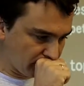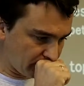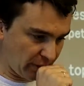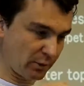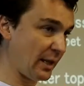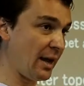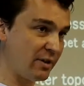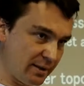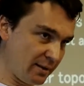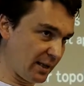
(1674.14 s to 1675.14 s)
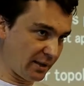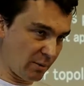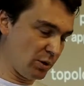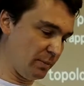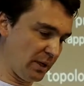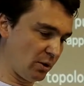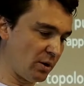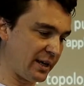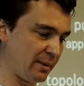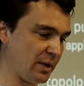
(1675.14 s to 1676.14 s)
But everything that I will be
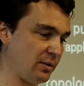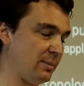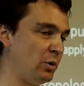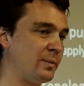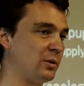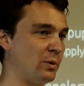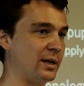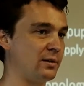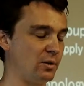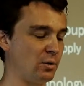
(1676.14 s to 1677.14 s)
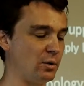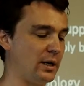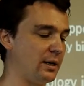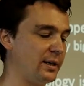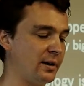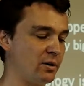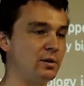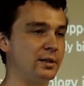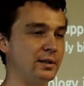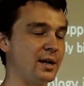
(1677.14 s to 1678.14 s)
talking about deployment-wise, later
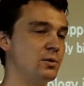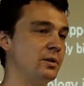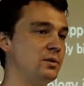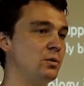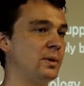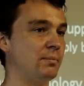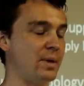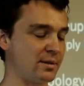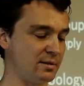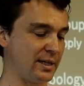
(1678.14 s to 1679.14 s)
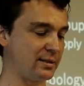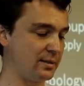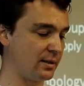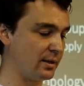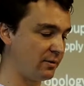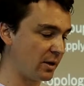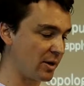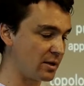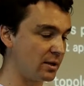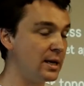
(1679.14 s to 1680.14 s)
on is actually assuming masterless
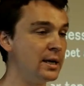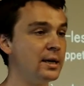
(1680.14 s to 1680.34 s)
configuration.